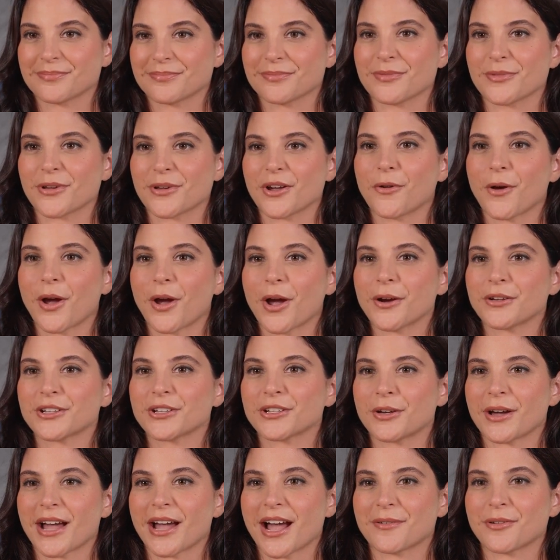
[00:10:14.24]
You
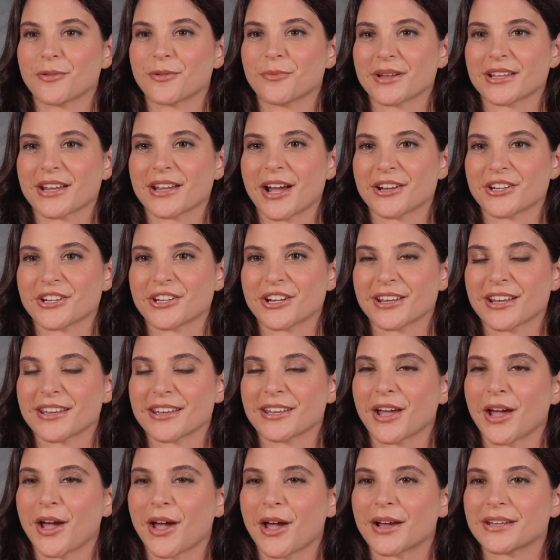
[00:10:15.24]
also have a reduction in
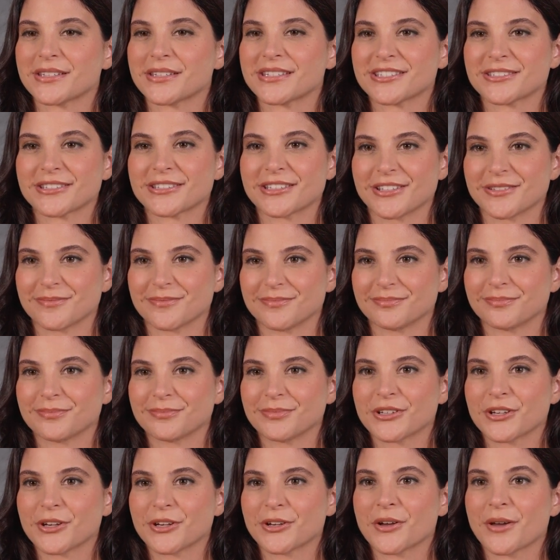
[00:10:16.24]
costs,
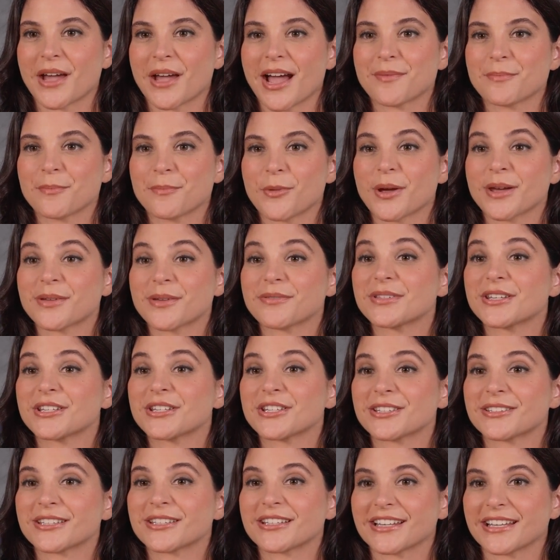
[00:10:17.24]
so you have more
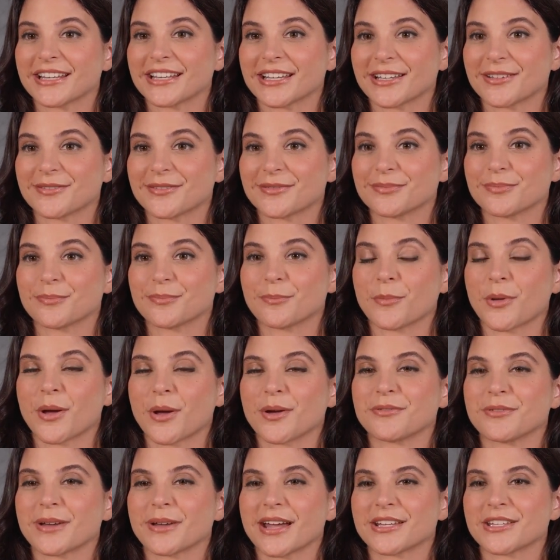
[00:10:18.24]
efficiency, more
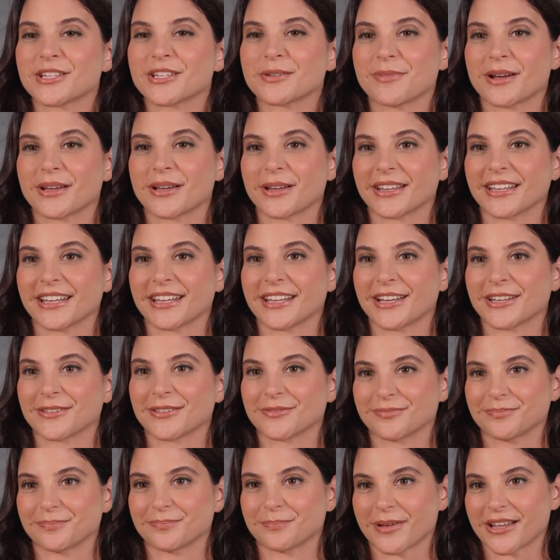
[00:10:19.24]
flexibility,
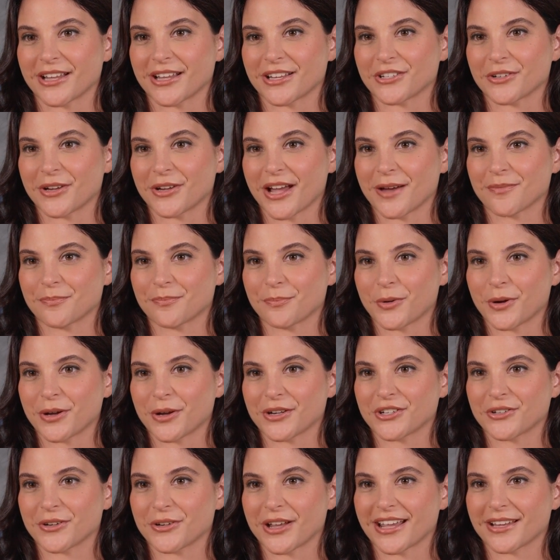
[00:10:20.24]
because you have more
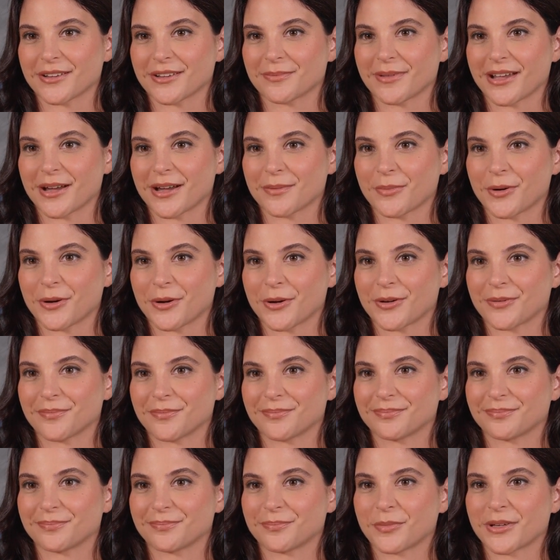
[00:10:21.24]
trained people
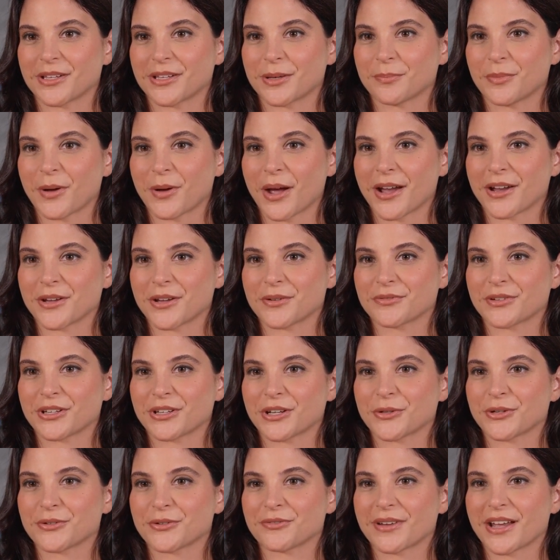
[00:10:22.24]
with a broader
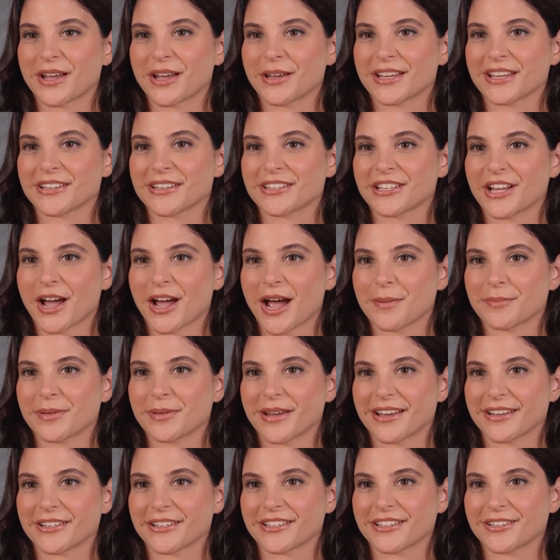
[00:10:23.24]
view of various
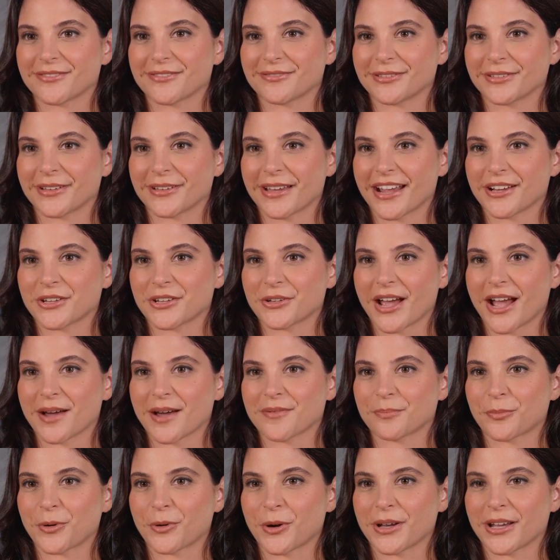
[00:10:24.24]
topics, and you have
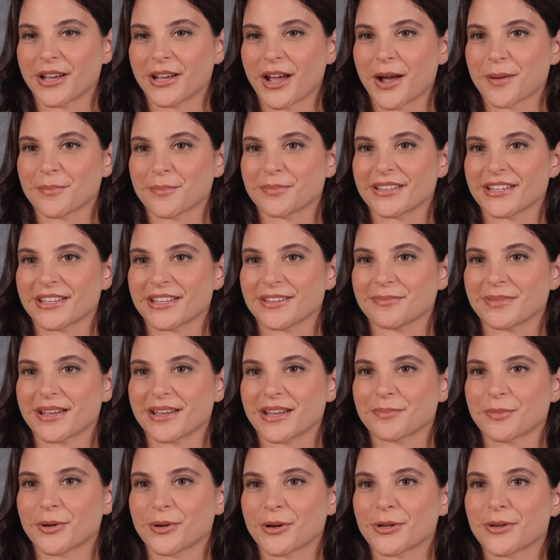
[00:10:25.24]
more competent
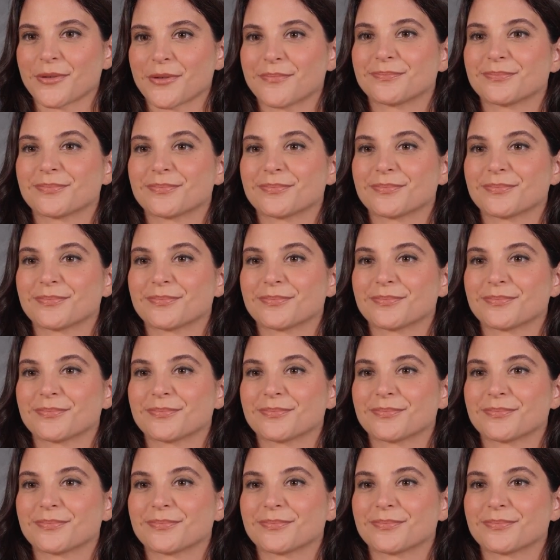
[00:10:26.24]
people.